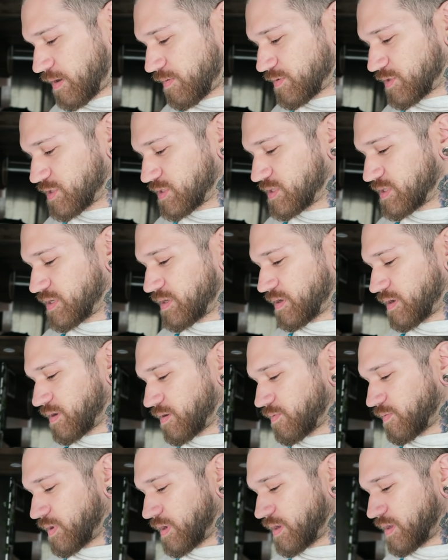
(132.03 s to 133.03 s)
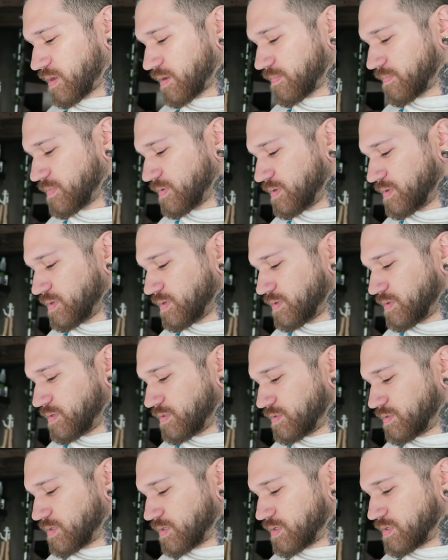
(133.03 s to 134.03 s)
Now we're just sitting here waiting
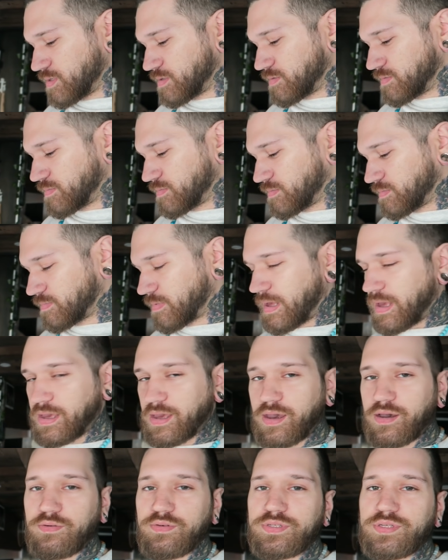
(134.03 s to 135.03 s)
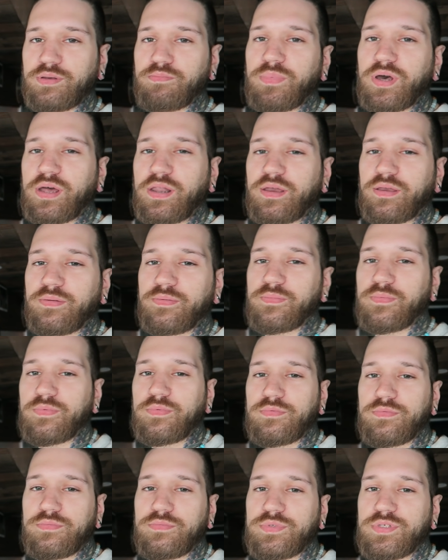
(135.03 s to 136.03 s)
to go hang out with somebody.
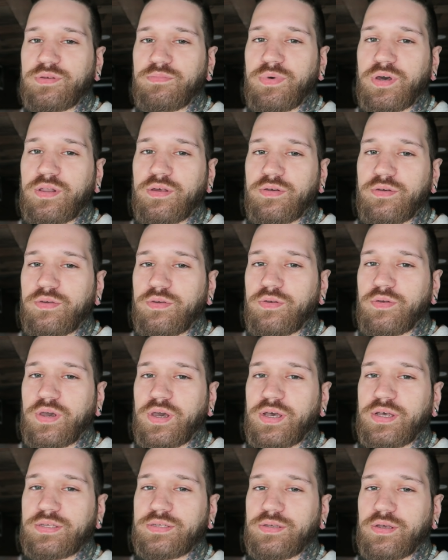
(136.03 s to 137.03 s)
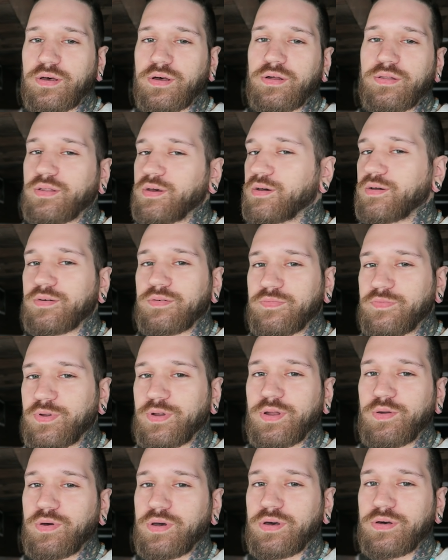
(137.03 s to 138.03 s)
Somebody who you guys all know
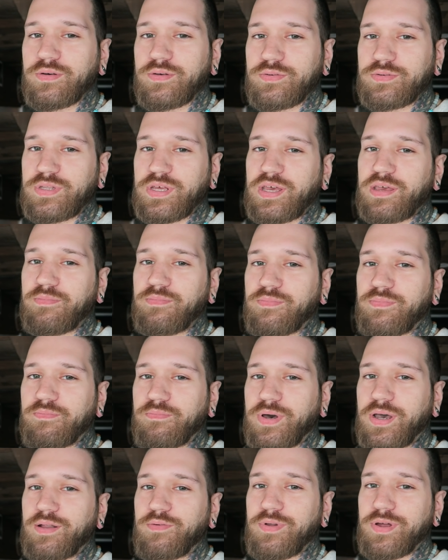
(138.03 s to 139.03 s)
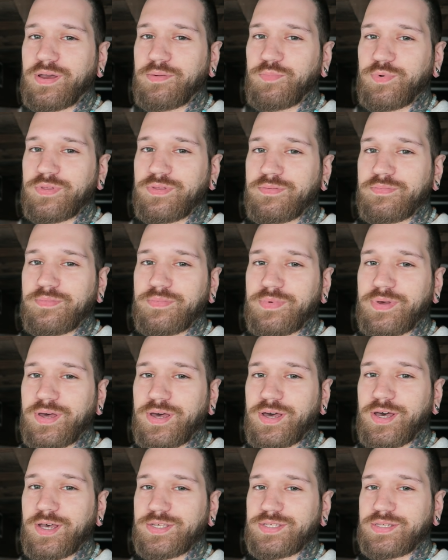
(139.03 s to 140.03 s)
very well, whose name might rhyme with
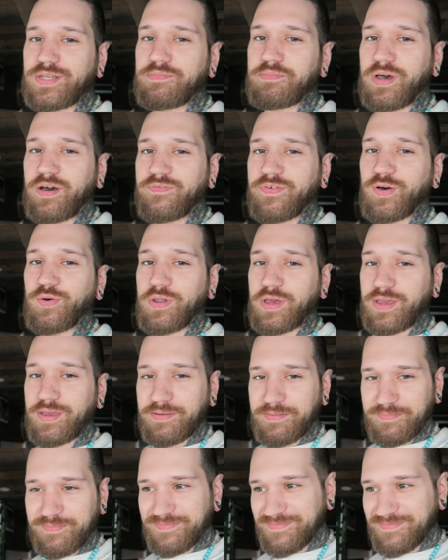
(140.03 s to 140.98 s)
Huston Malfoni.